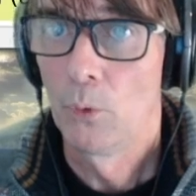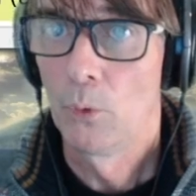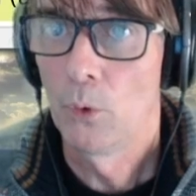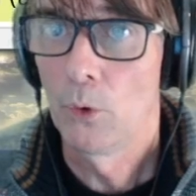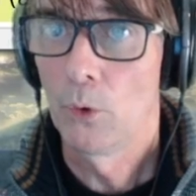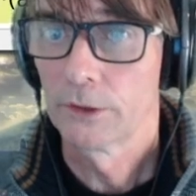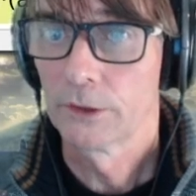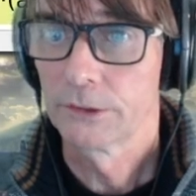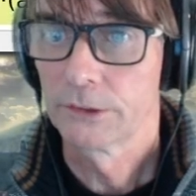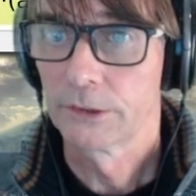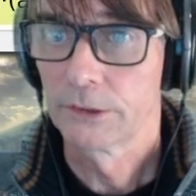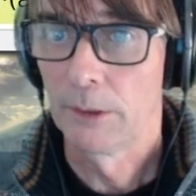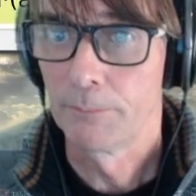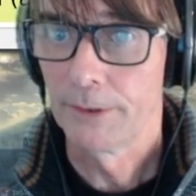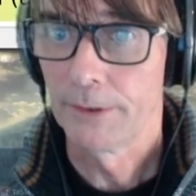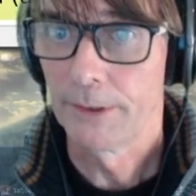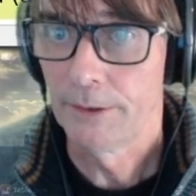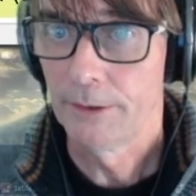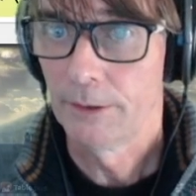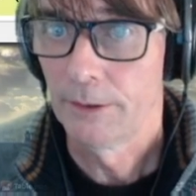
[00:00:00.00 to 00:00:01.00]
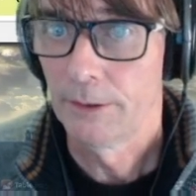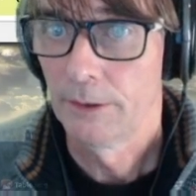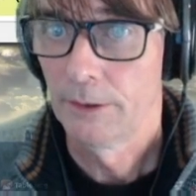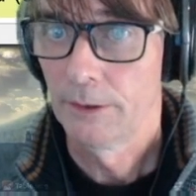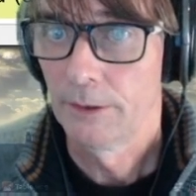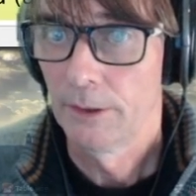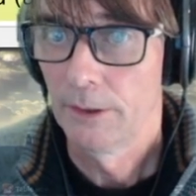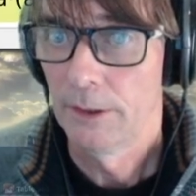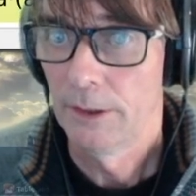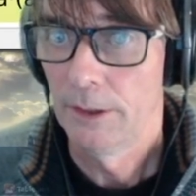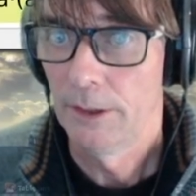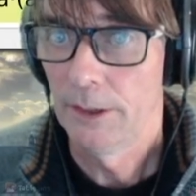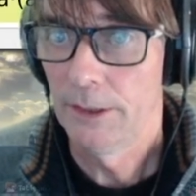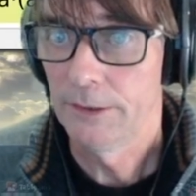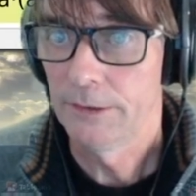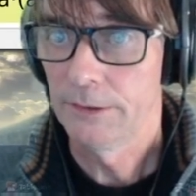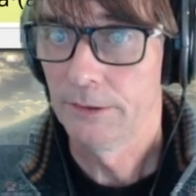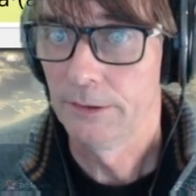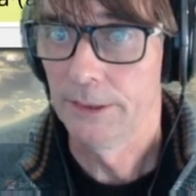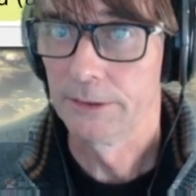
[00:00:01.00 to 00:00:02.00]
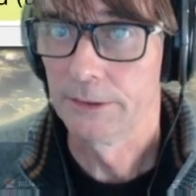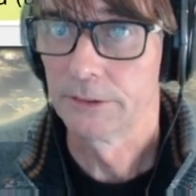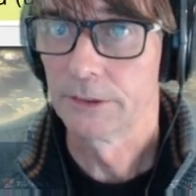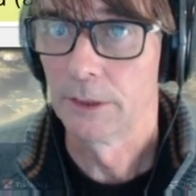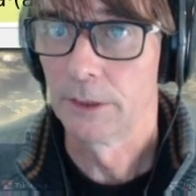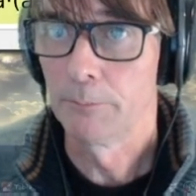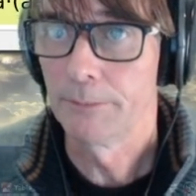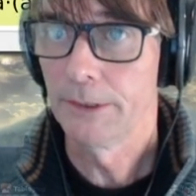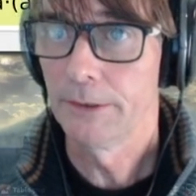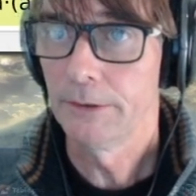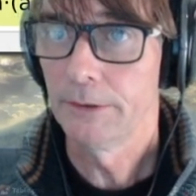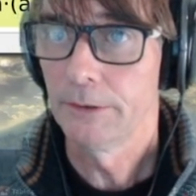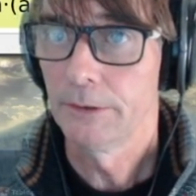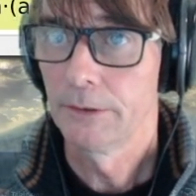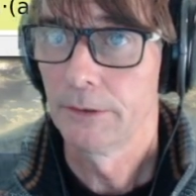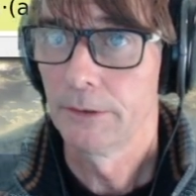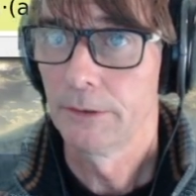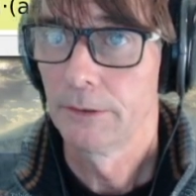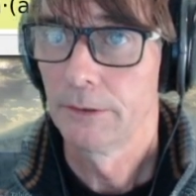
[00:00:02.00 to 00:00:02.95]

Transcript: or something is that something.